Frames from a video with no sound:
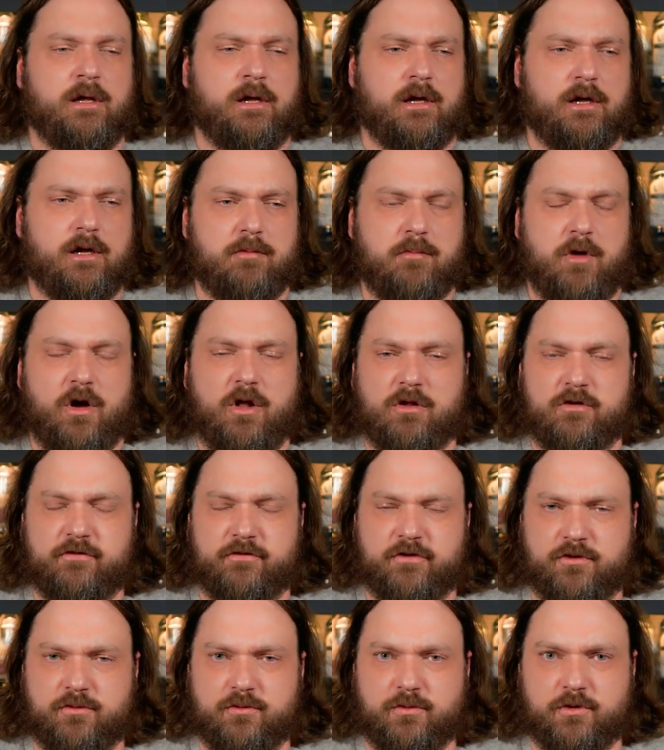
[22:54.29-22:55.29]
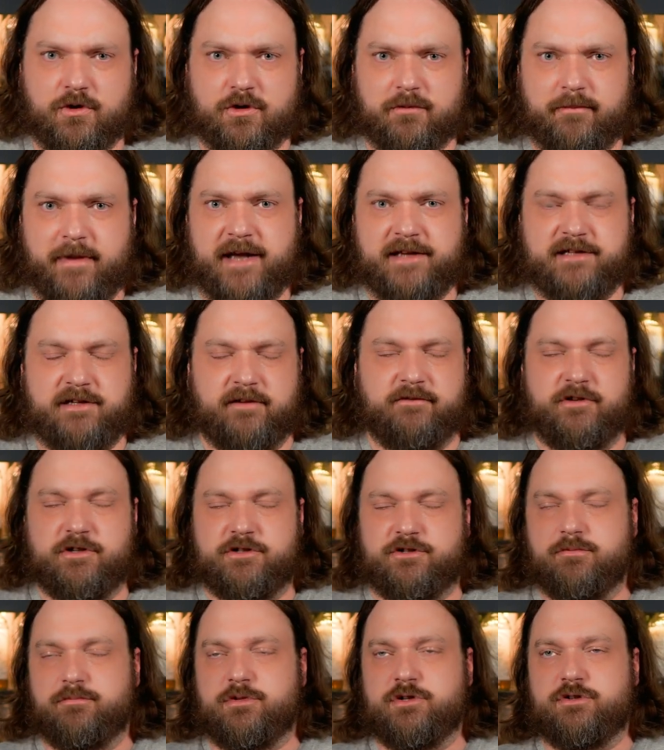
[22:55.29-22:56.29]
all over the world, massive
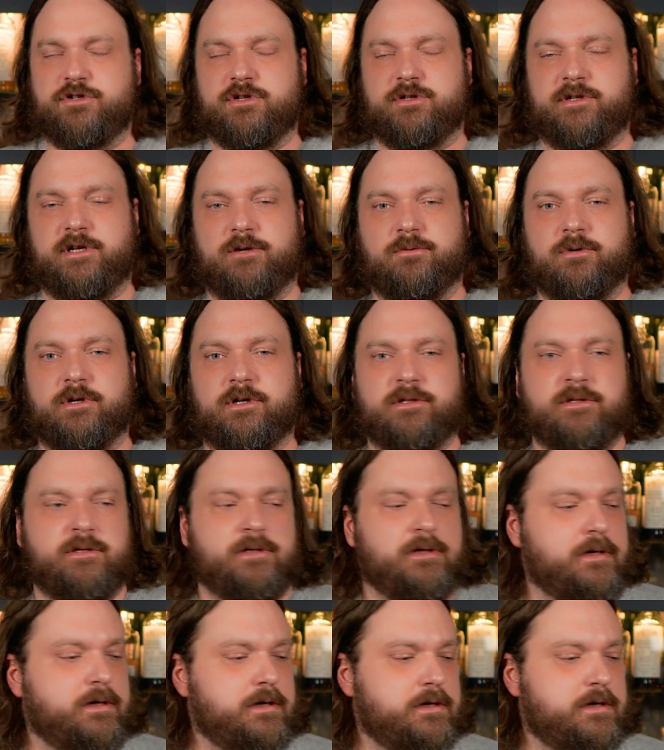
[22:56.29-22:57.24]
distribution networks.